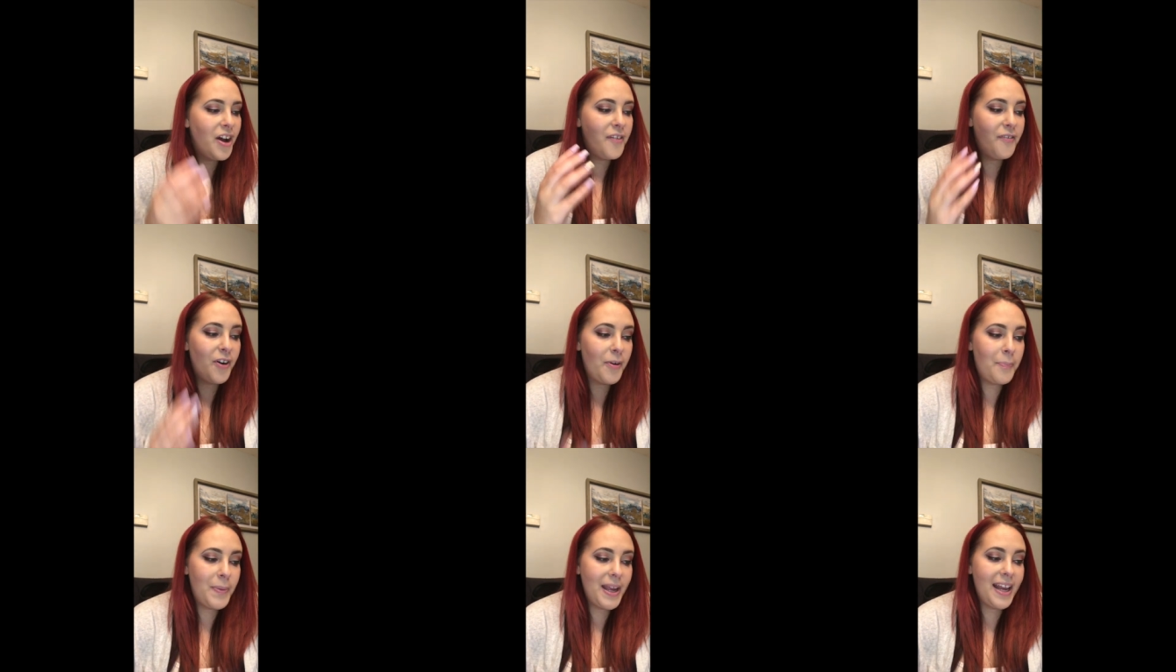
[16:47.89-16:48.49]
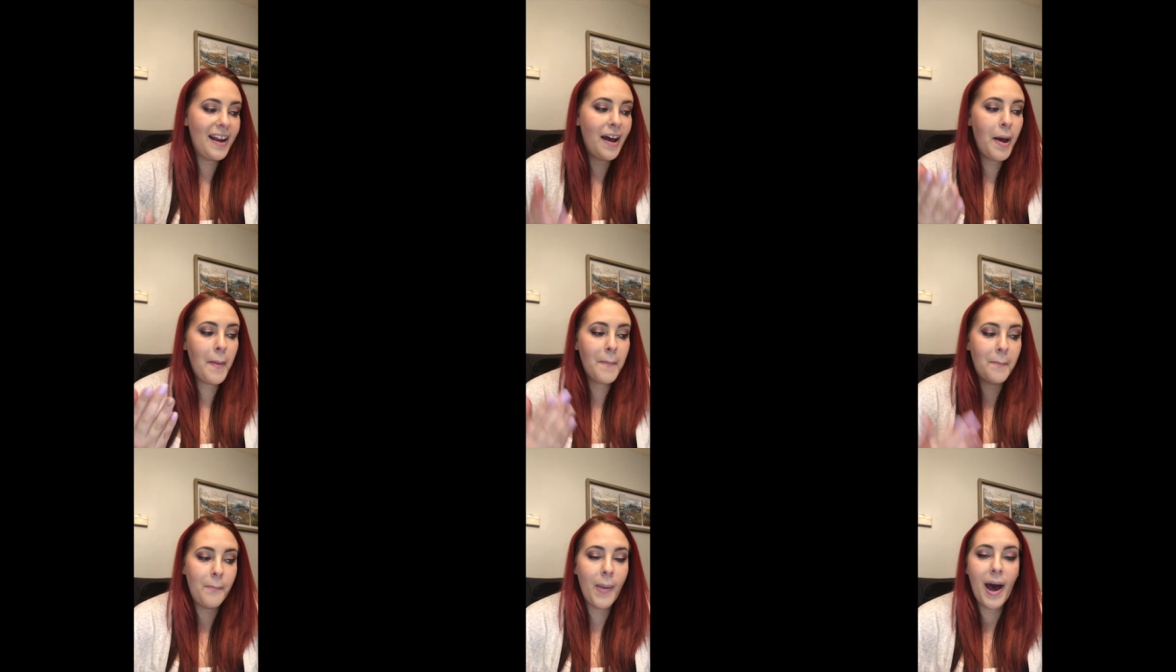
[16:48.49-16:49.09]

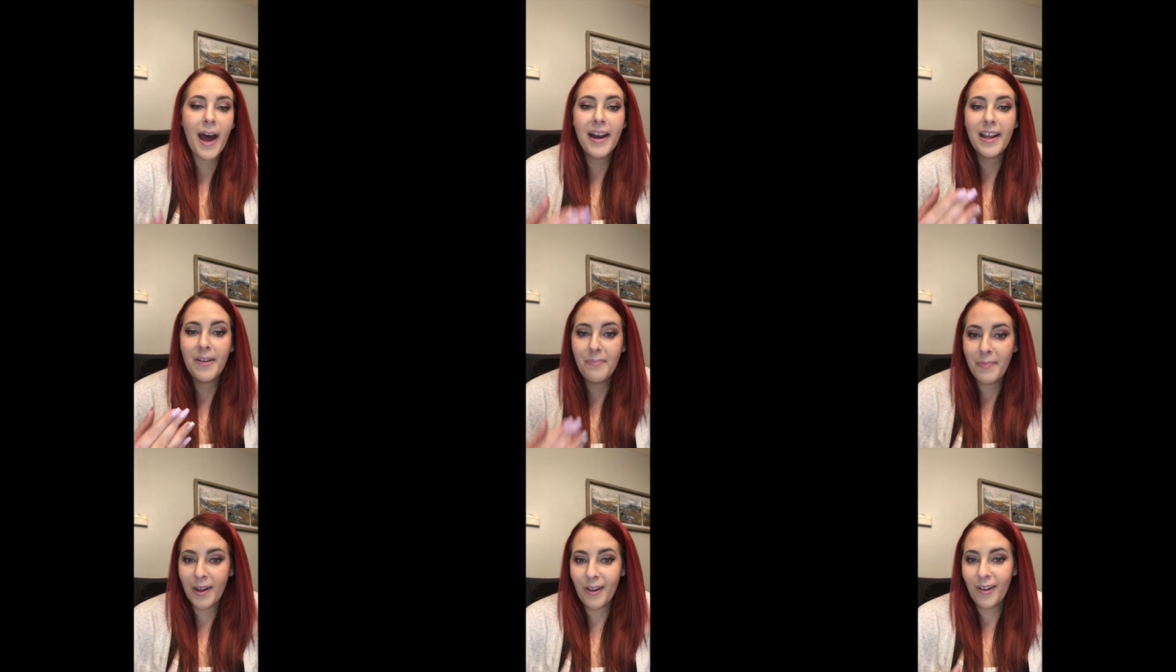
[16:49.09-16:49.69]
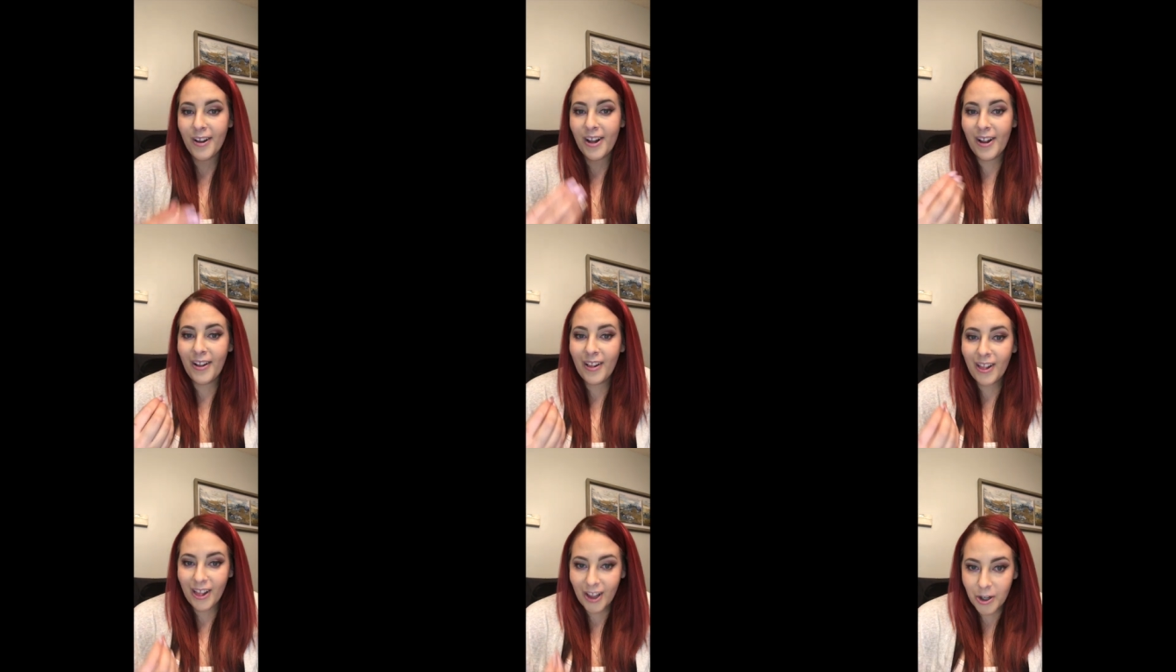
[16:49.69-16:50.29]
Verbena Body Milk
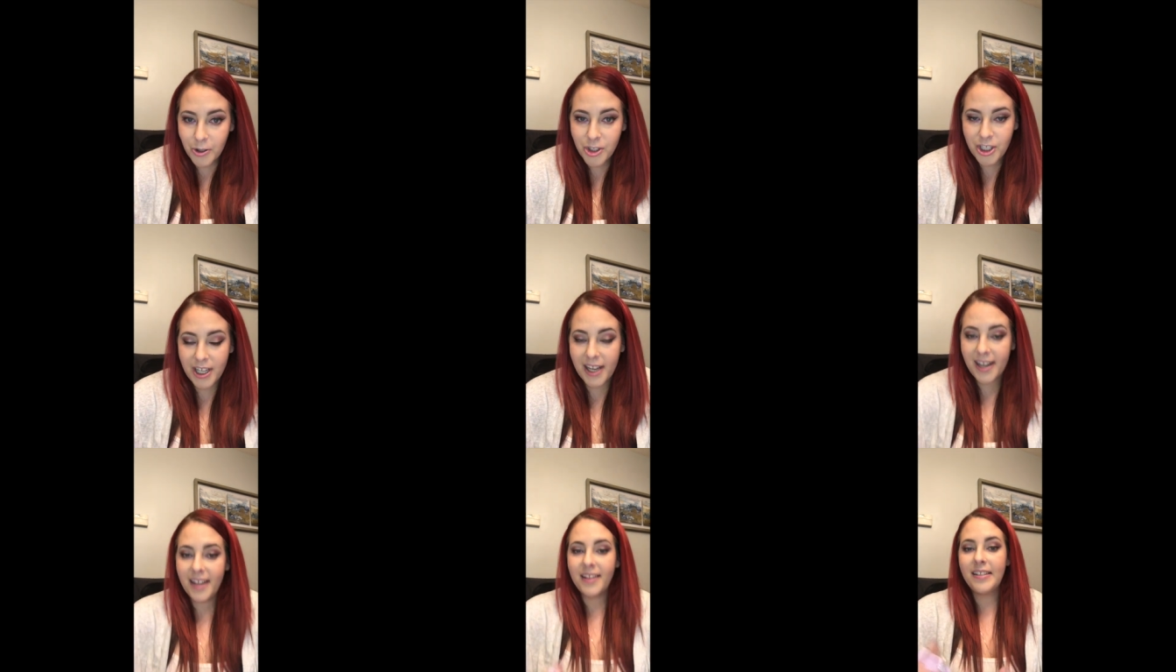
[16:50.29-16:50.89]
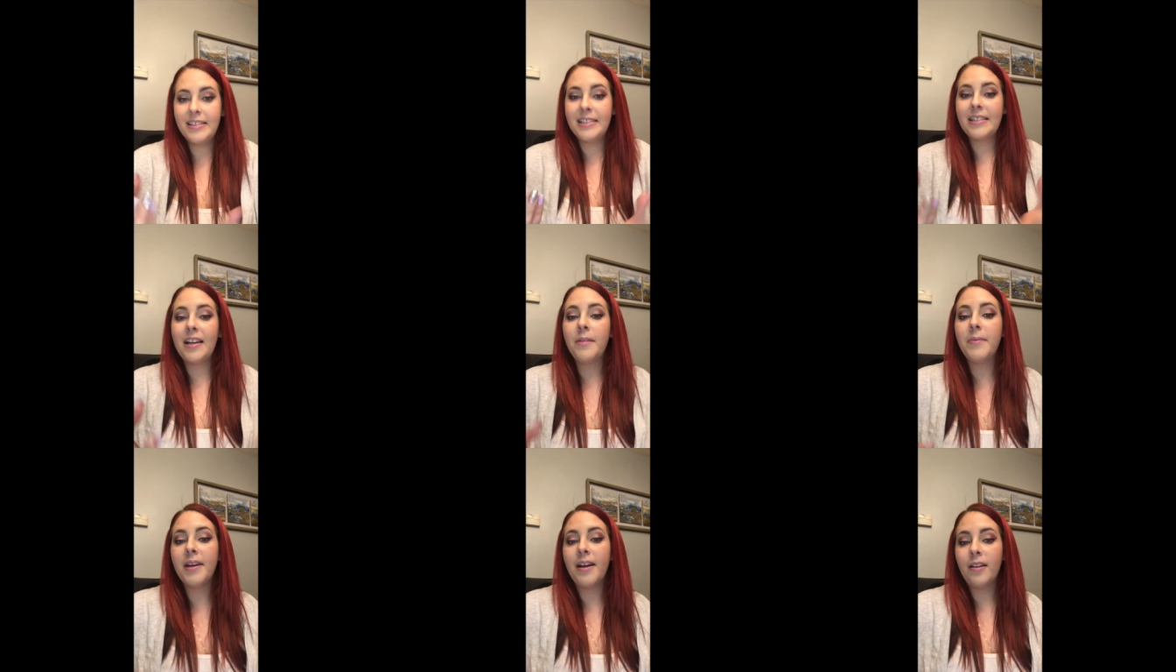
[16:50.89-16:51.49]
Lotion. And this is
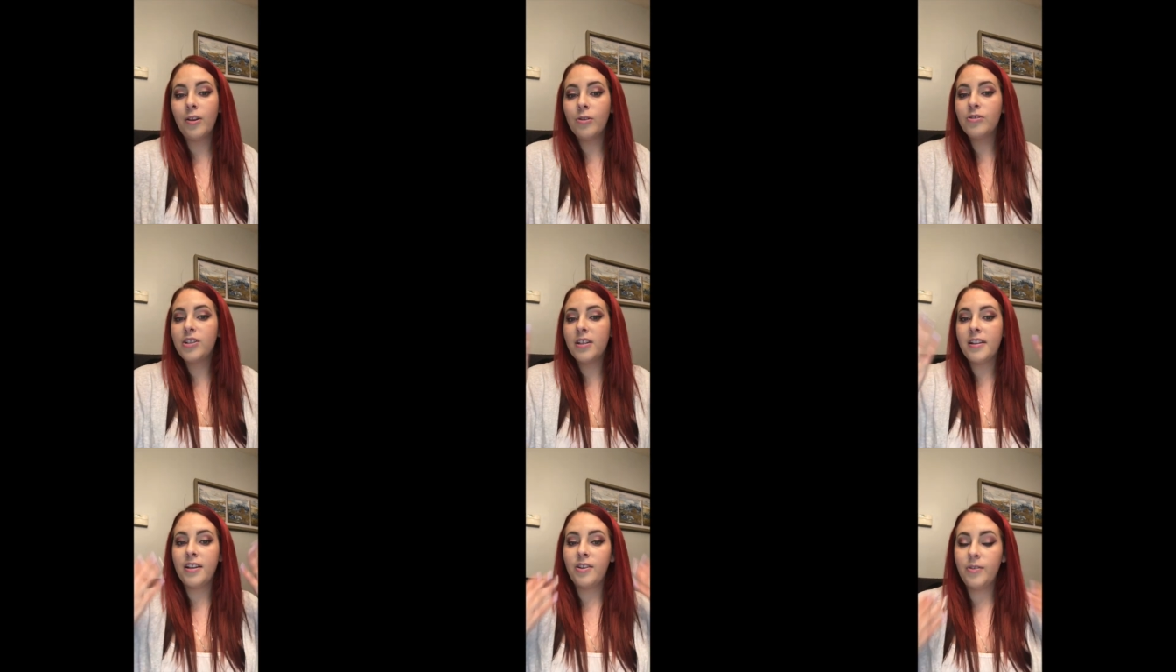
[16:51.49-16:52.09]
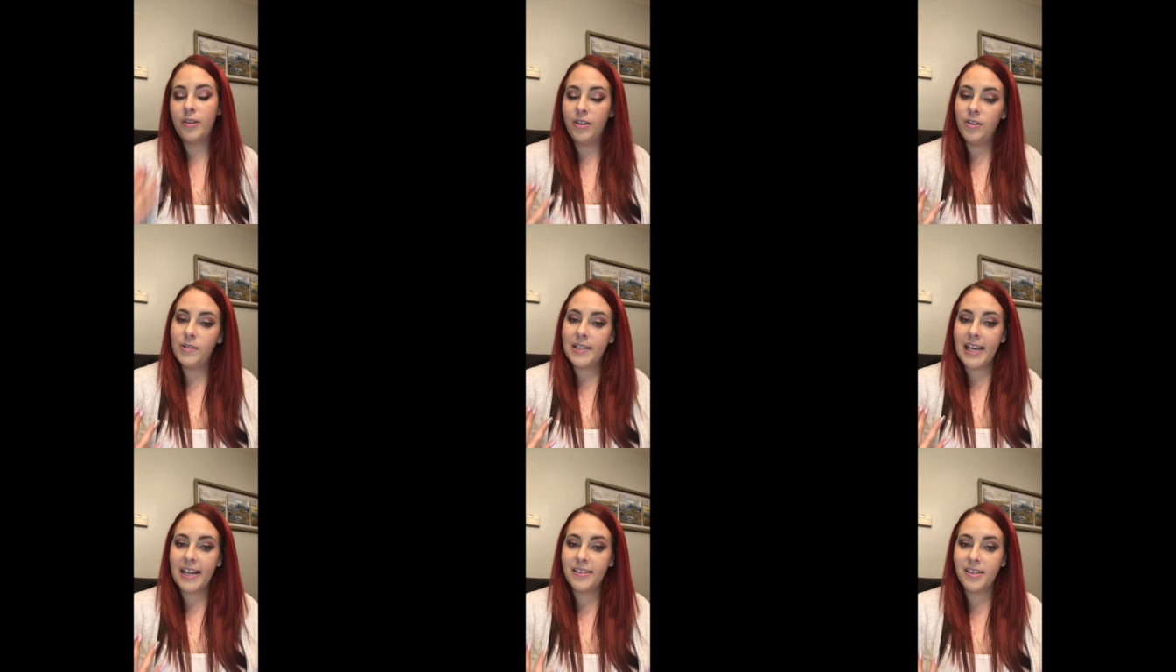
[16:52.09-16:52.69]
going to be a lotion that you can
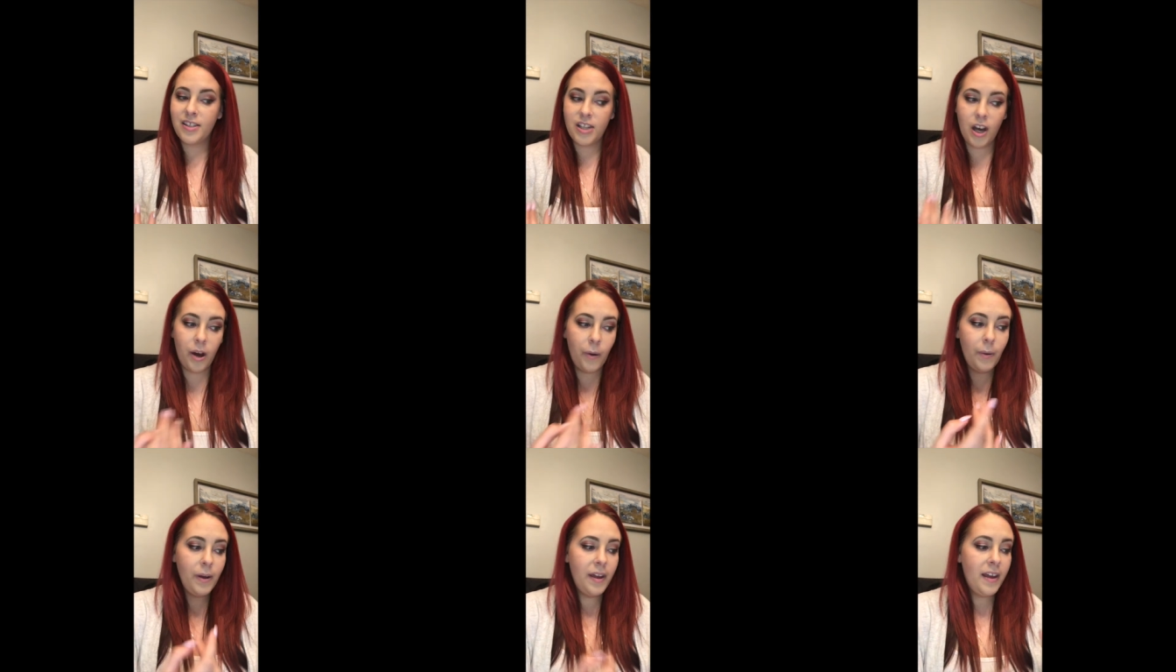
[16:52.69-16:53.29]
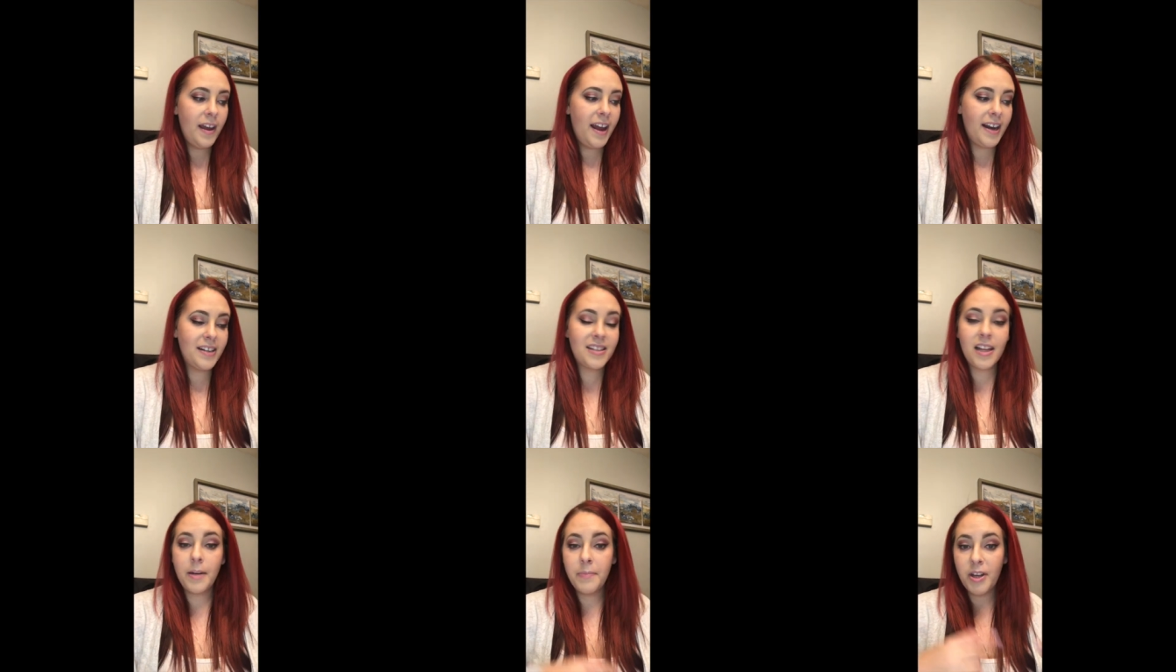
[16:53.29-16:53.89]
use head to toe. And
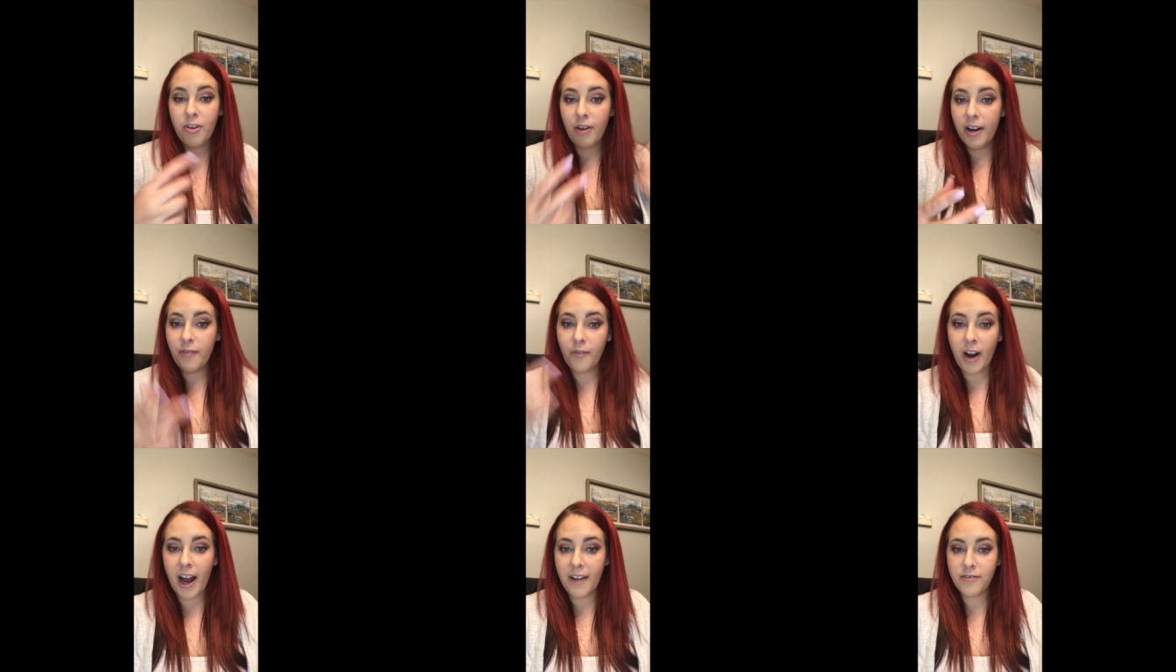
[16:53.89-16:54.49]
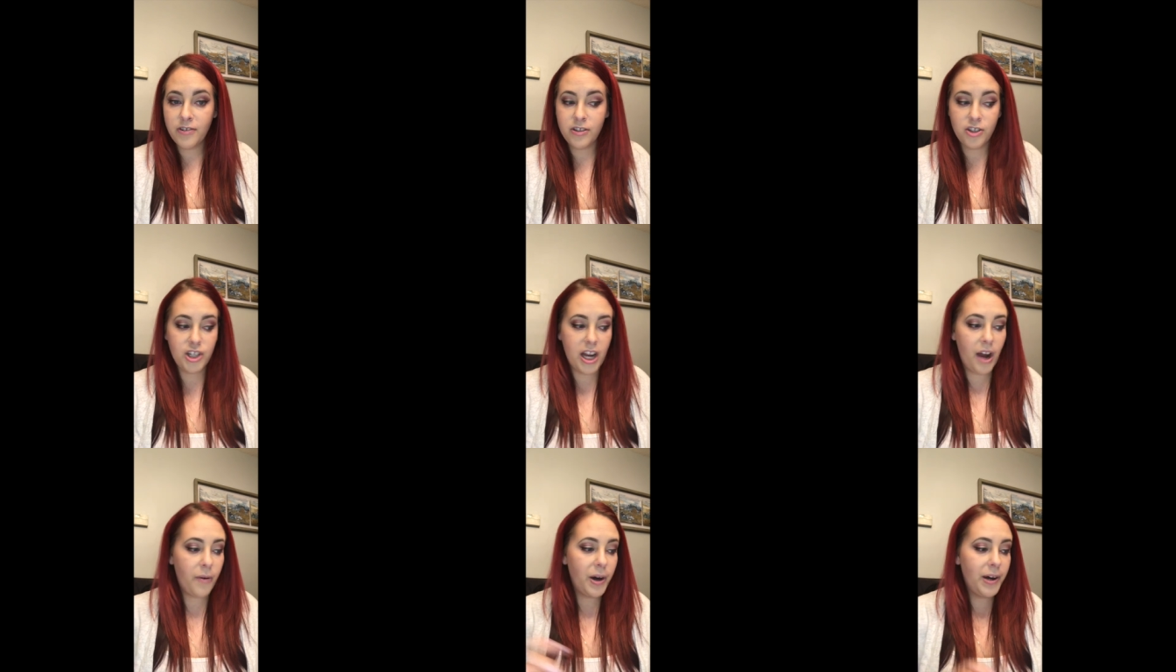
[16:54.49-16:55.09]
it's going to be great for after the
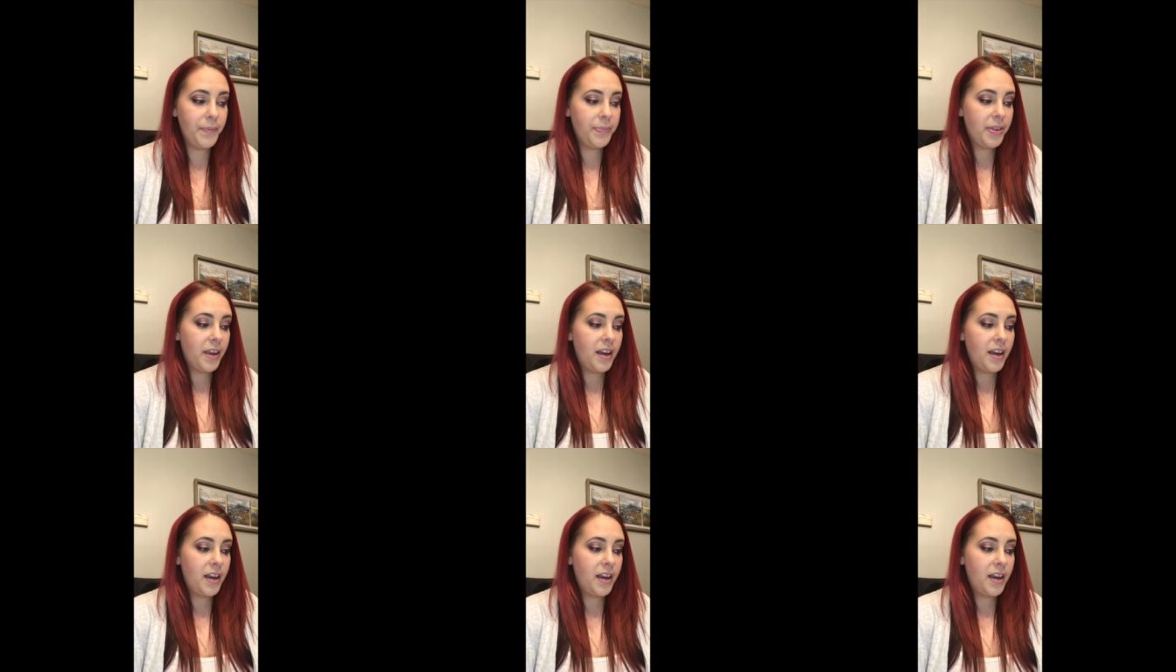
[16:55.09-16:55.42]
shower.